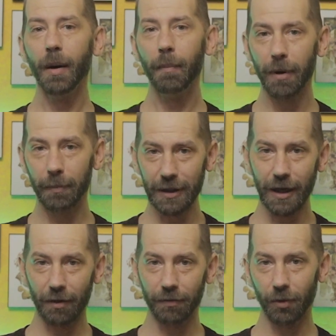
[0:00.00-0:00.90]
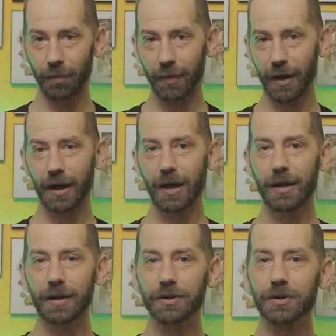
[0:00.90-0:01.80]
But be careful.
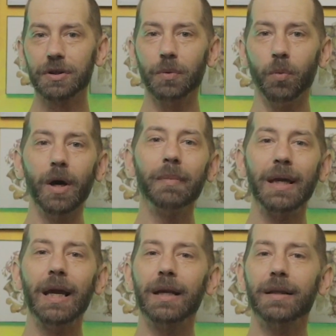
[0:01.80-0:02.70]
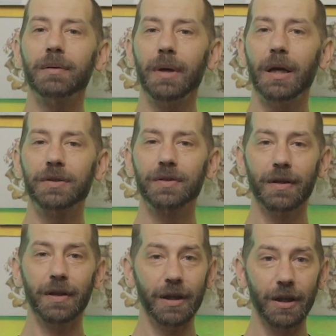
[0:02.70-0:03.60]
This is the one mechanic that makes
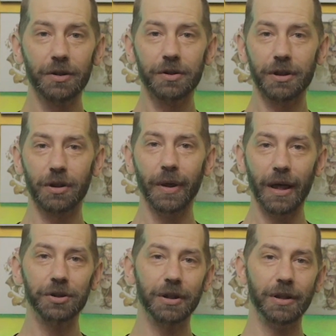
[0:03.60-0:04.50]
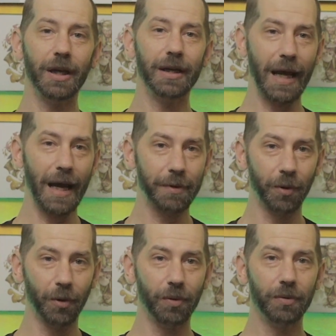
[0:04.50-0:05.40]
the Year Zero engine
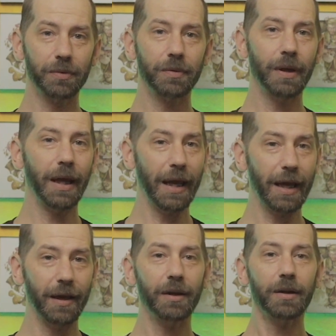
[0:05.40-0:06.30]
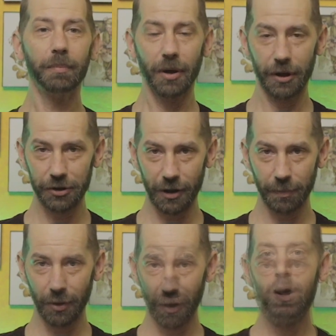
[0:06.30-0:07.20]
adaptable and punishing to
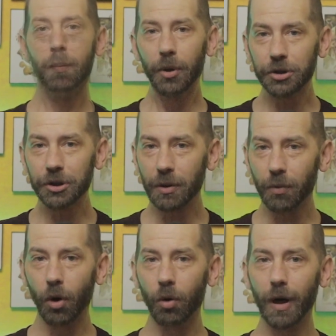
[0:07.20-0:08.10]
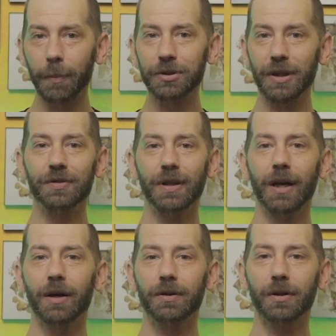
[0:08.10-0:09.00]
play. Pushing a roll represents a
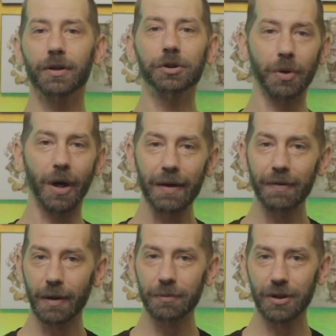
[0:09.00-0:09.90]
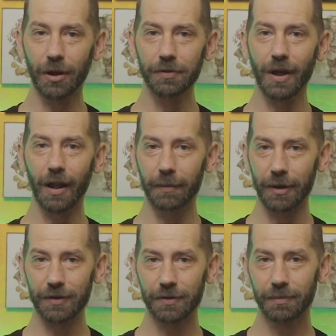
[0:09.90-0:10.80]
character driving themselves to the
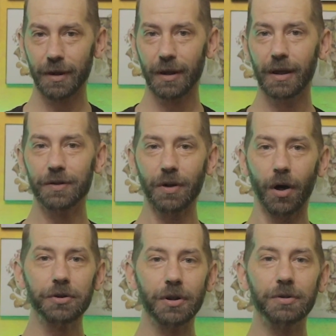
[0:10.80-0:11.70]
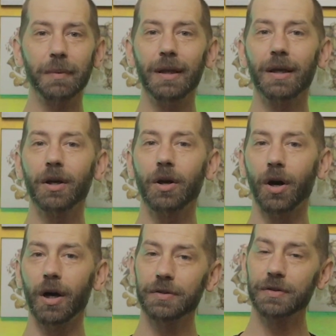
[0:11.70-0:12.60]
limits. It's also something that can
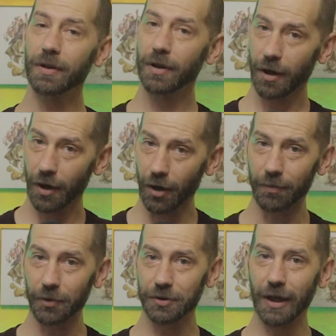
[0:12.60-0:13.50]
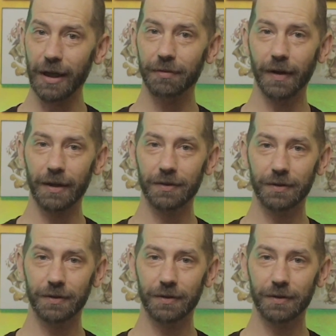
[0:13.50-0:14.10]
cause harmful side effects.